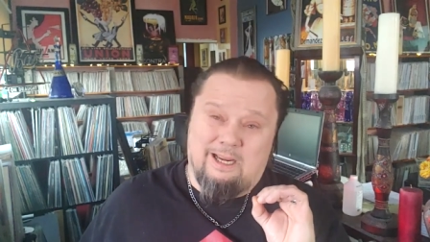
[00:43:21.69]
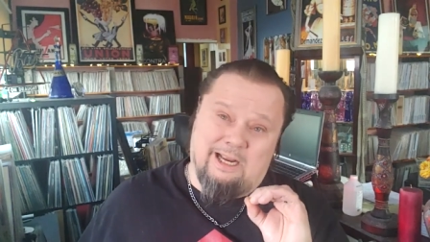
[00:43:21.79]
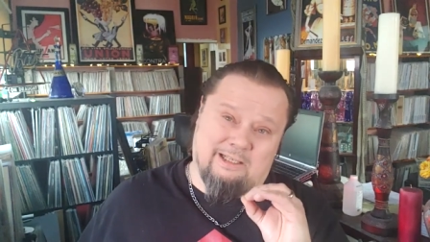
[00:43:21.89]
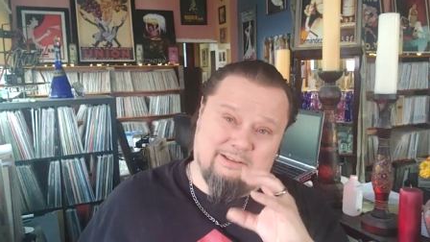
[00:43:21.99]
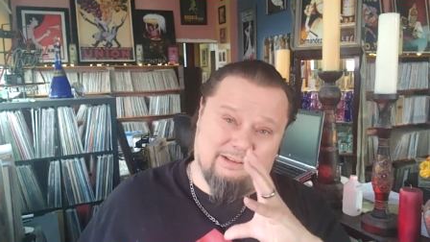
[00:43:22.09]

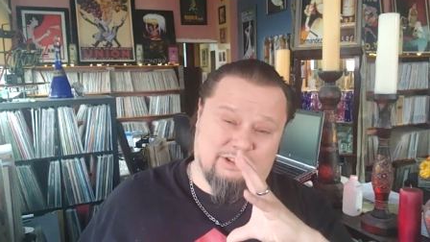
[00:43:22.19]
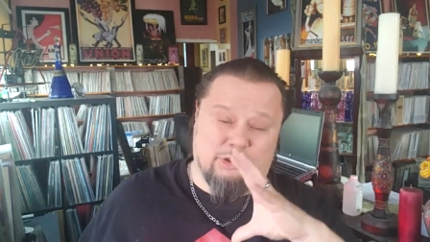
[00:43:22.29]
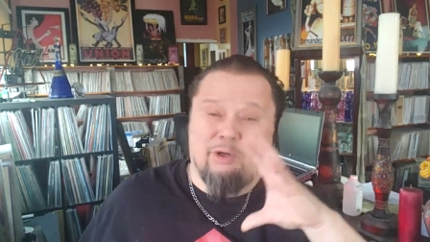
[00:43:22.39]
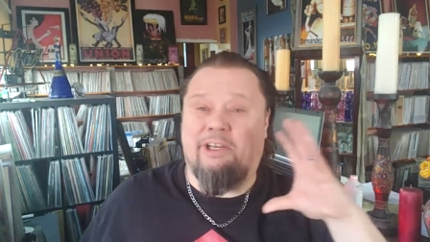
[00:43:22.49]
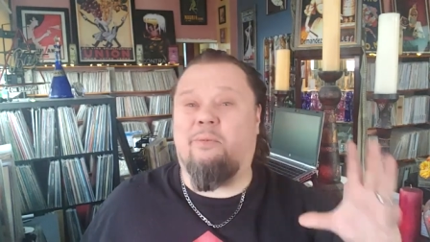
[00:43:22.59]
And there's
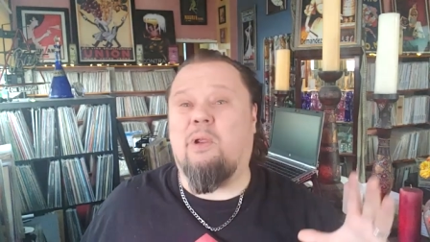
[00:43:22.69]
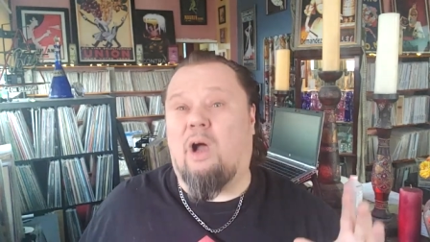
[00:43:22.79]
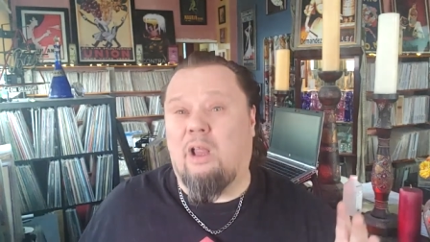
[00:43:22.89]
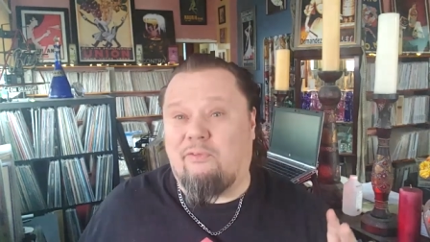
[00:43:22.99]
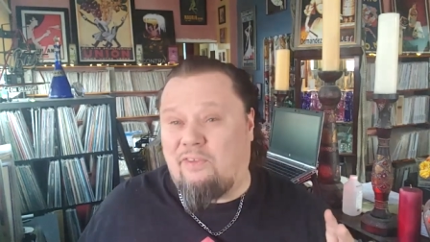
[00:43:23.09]
no need to be
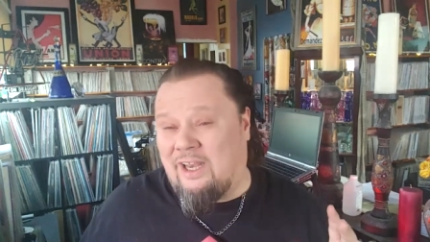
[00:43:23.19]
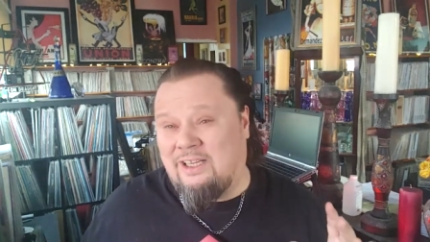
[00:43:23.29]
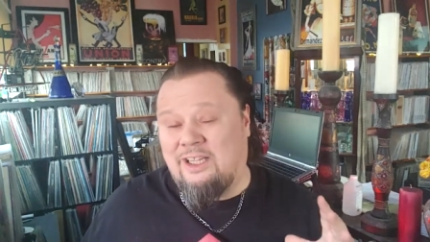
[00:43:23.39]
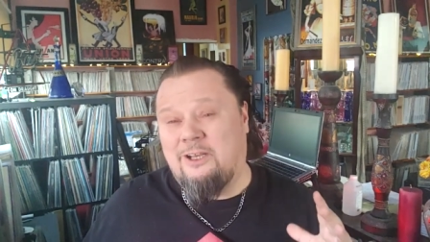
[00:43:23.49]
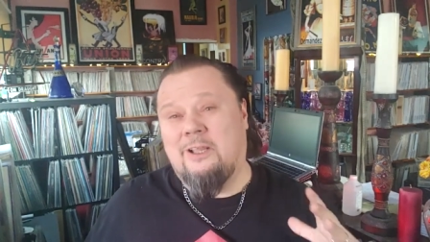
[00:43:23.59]
all
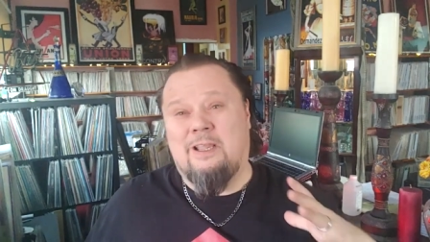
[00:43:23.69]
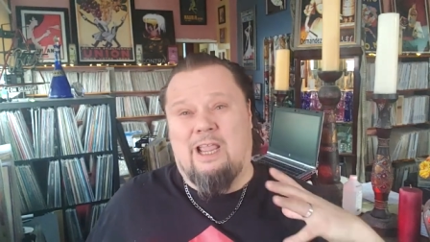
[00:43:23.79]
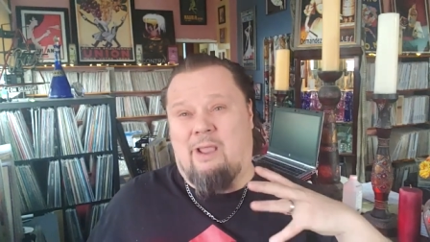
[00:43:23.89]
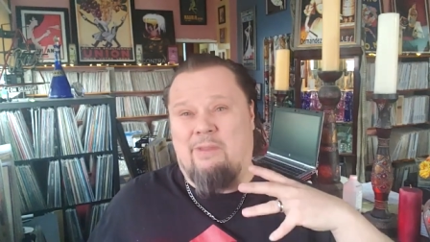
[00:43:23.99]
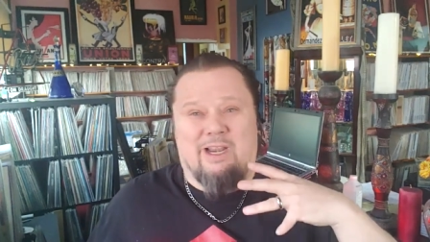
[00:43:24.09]
offended
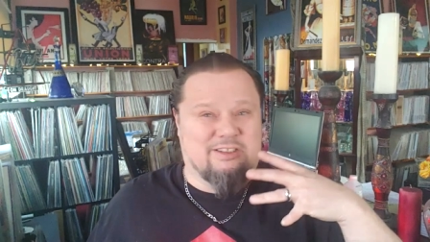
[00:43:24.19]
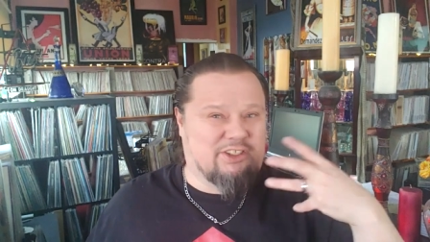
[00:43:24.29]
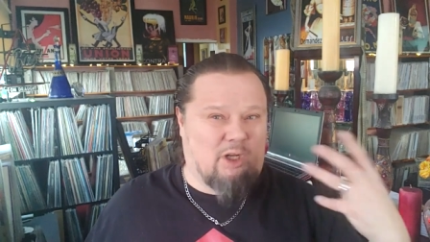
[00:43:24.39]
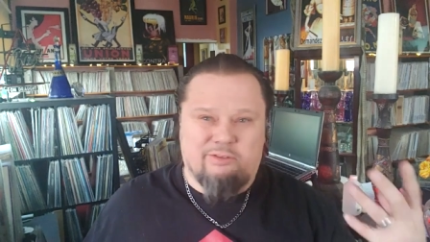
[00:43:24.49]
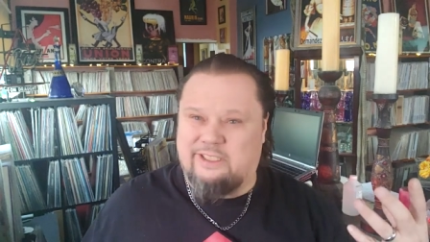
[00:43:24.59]
I'm not
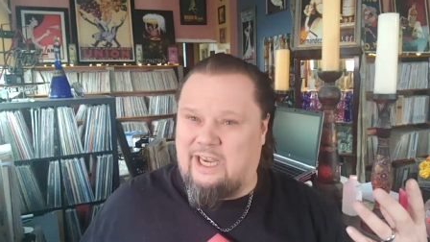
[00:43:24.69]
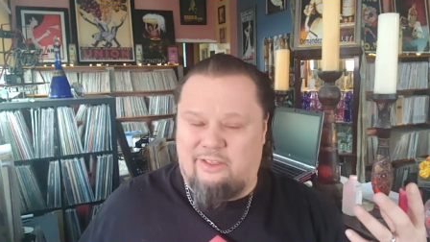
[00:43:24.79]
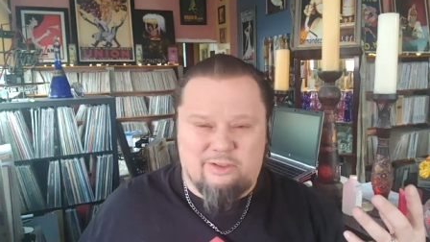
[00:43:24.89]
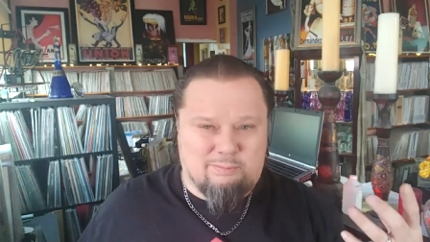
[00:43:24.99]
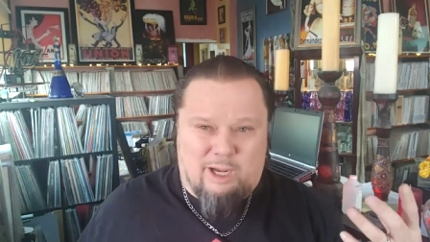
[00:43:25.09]
insulting any of
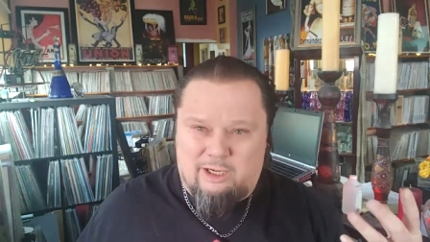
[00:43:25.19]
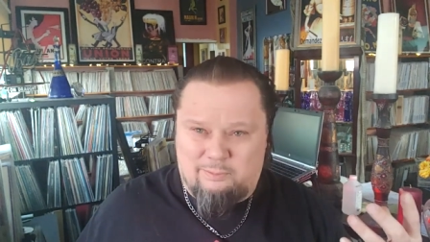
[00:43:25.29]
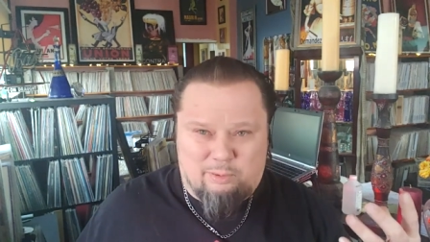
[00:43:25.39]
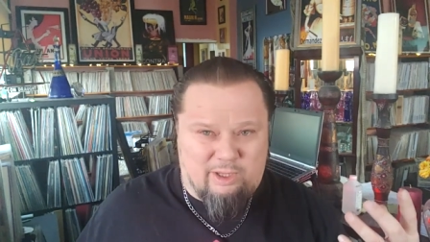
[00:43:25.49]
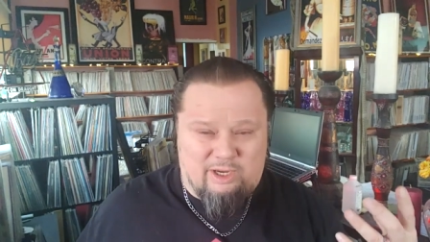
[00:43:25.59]
those
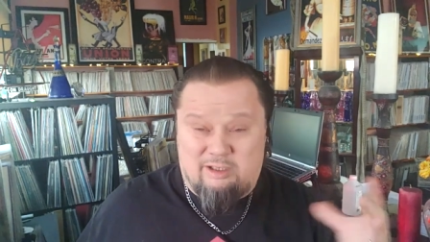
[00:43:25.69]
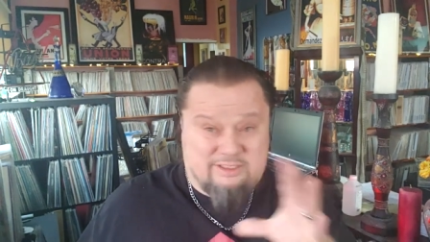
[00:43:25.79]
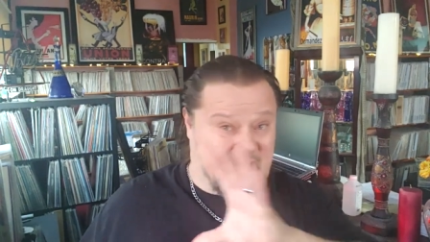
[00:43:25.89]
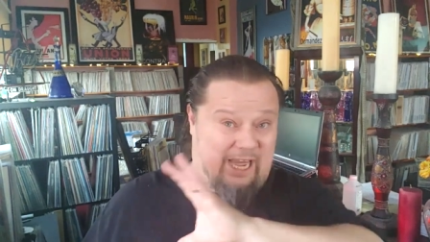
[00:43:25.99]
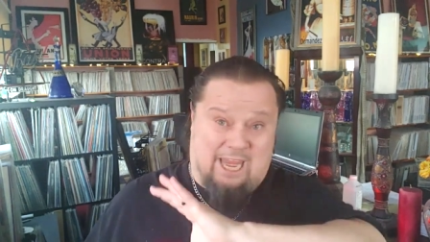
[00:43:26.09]
modern players
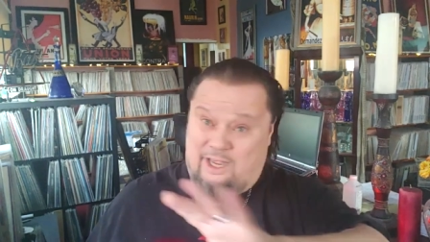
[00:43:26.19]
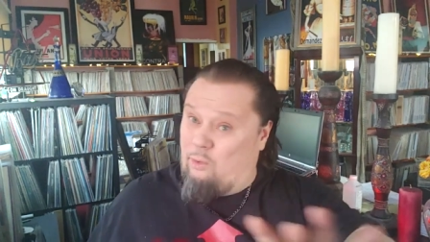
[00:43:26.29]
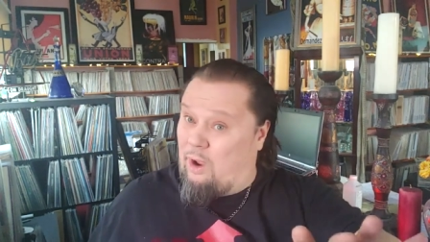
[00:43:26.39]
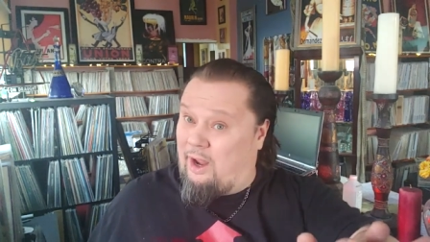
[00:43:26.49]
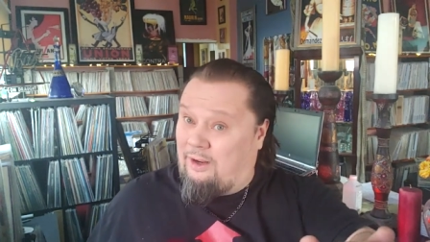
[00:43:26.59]
in any
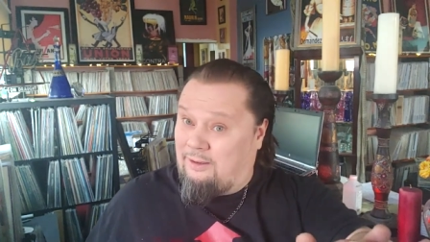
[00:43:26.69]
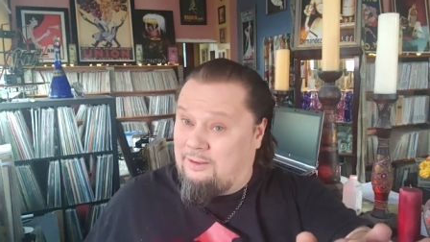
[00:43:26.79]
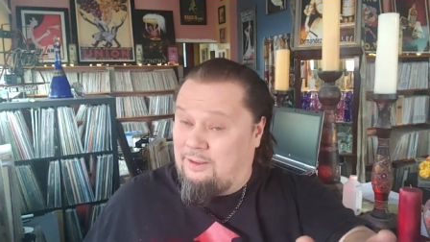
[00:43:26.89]
way.